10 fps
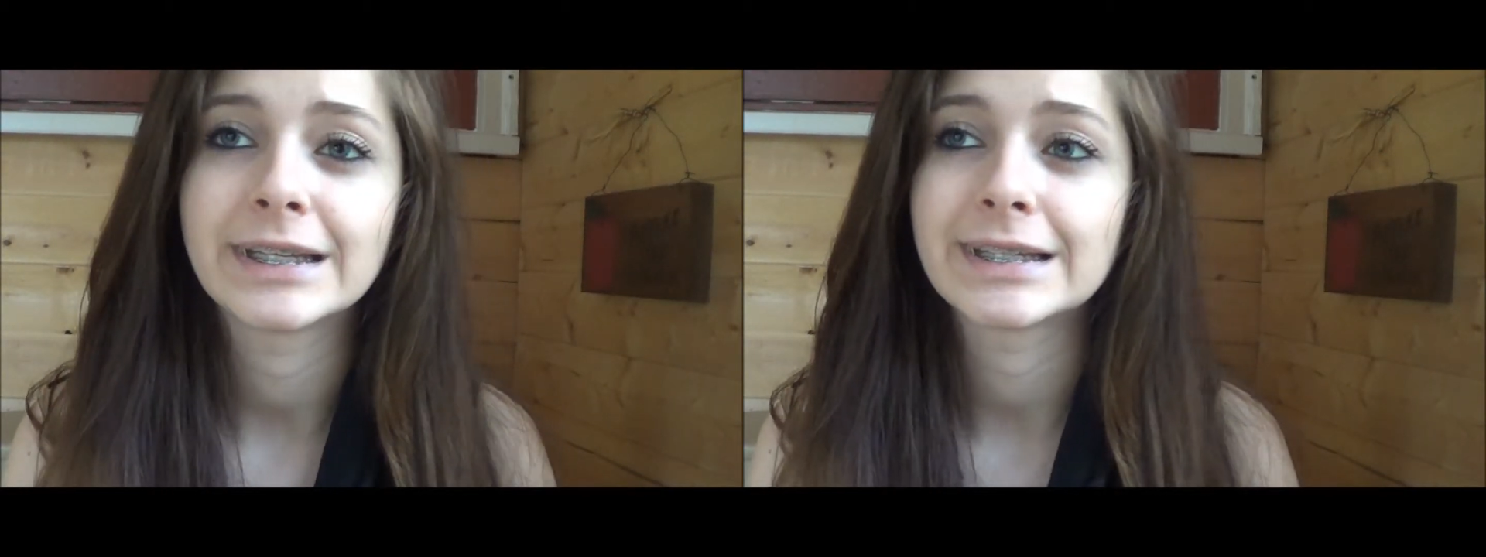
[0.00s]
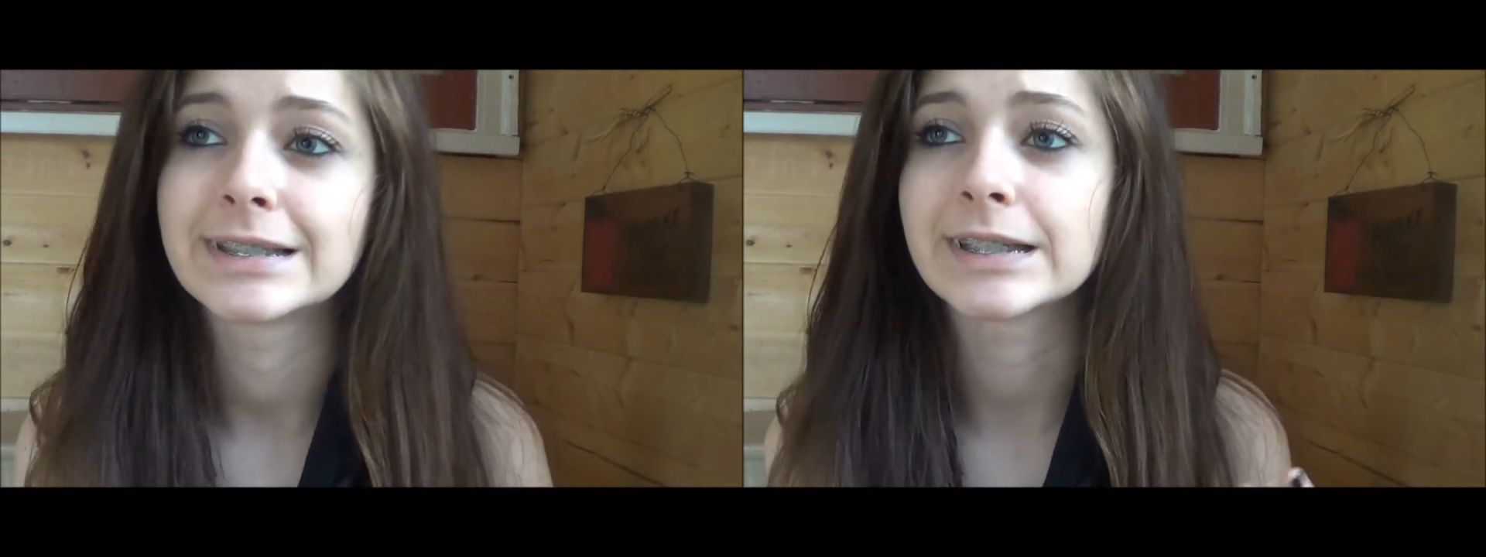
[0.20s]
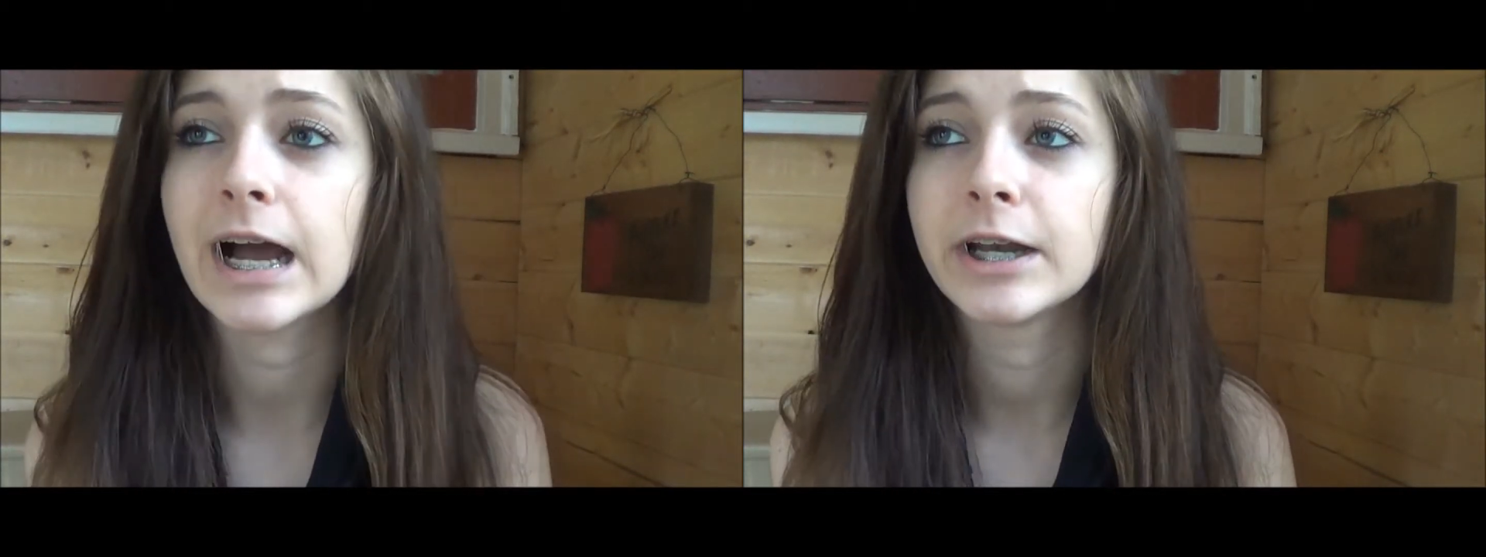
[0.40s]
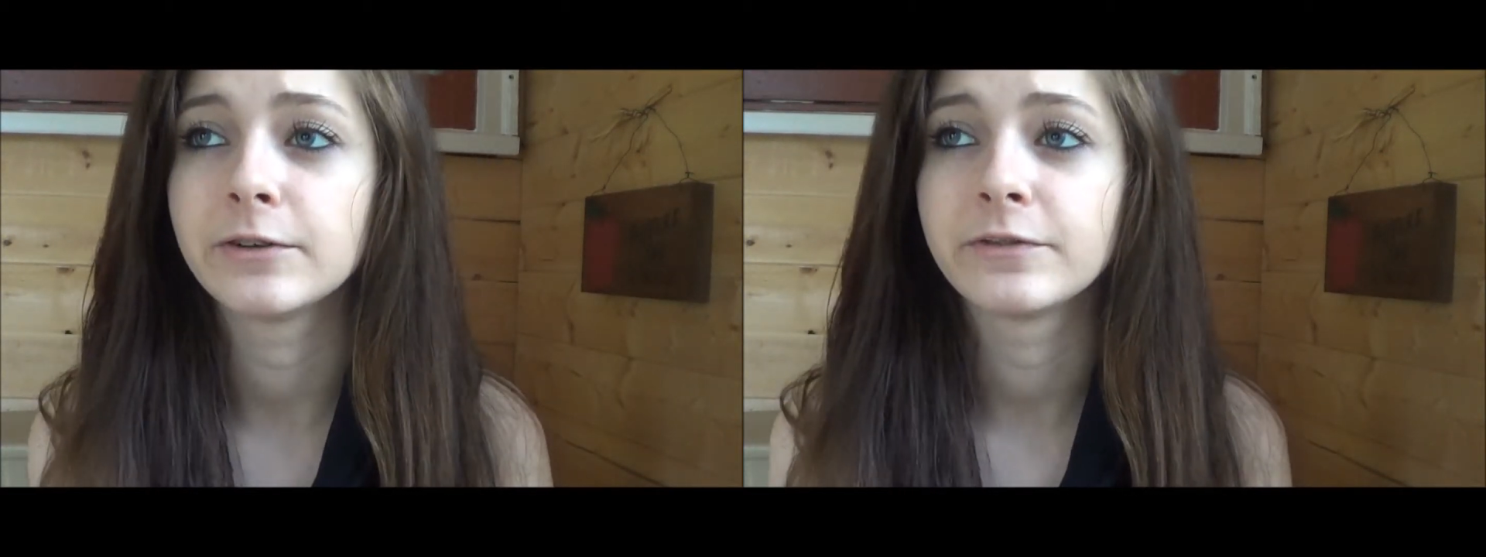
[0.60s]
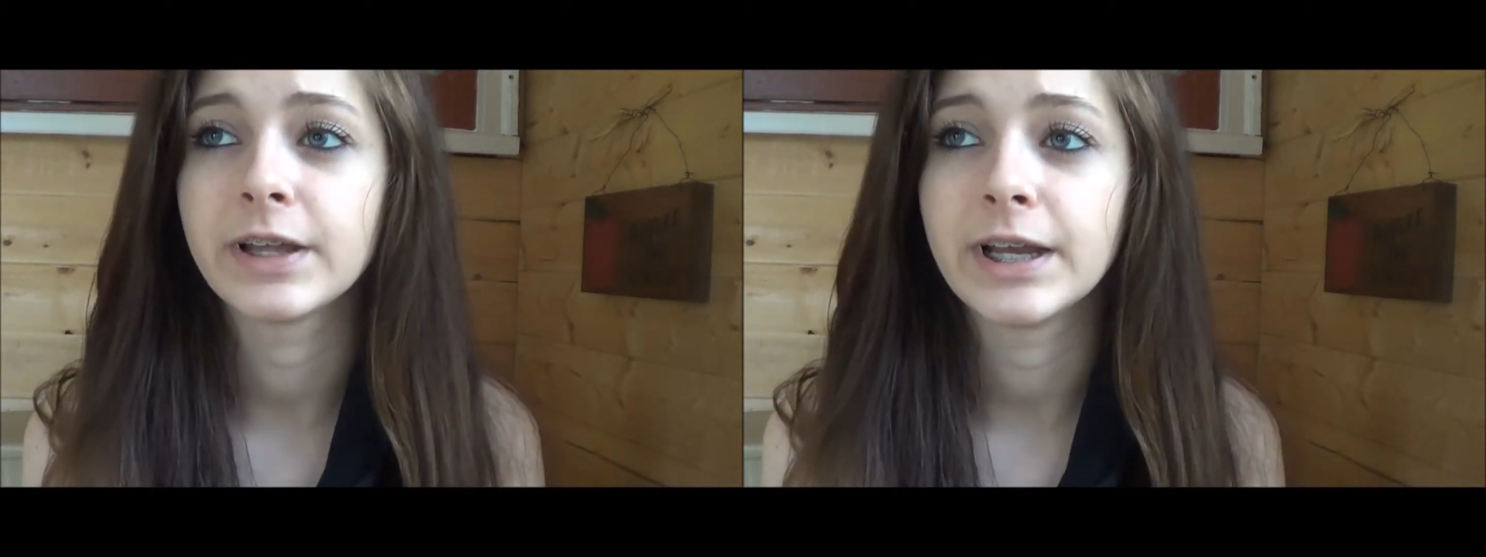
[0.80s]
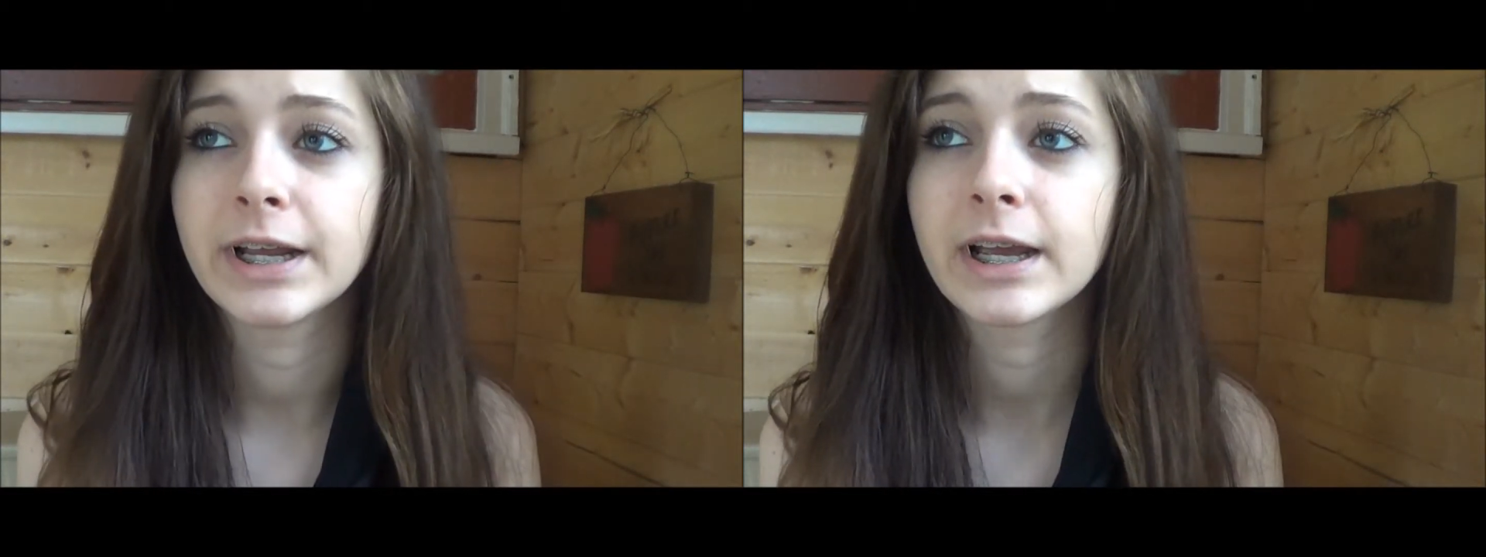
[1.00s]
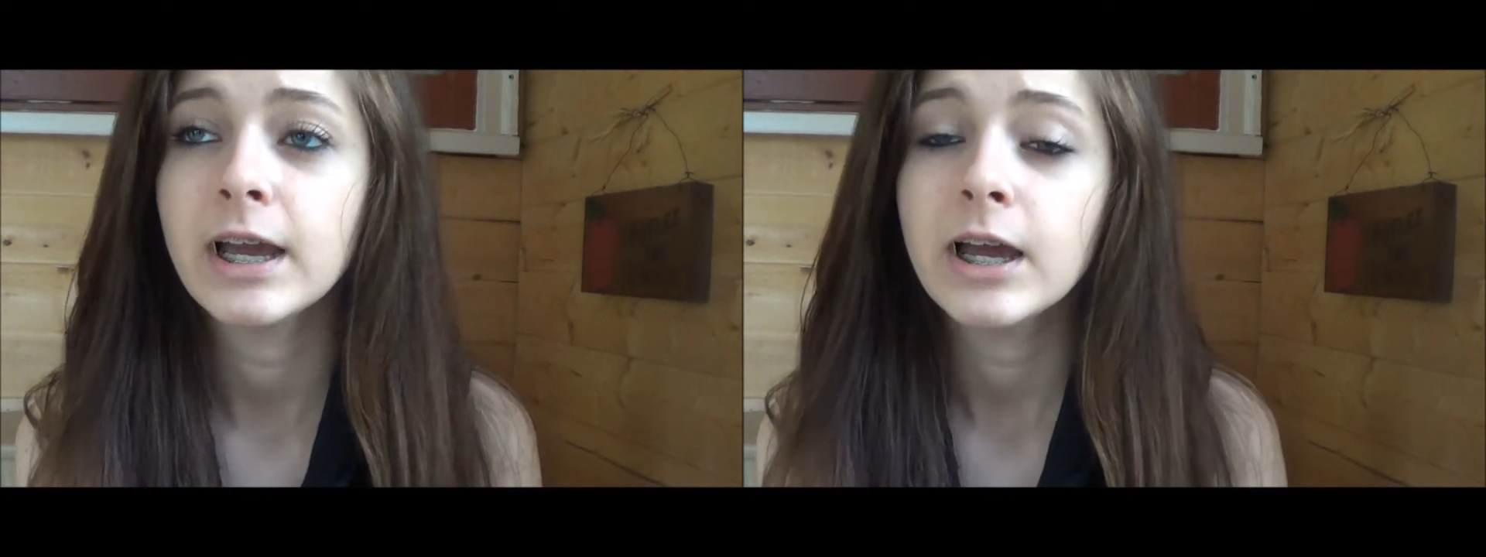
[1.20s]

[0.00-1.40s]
And this is kind of like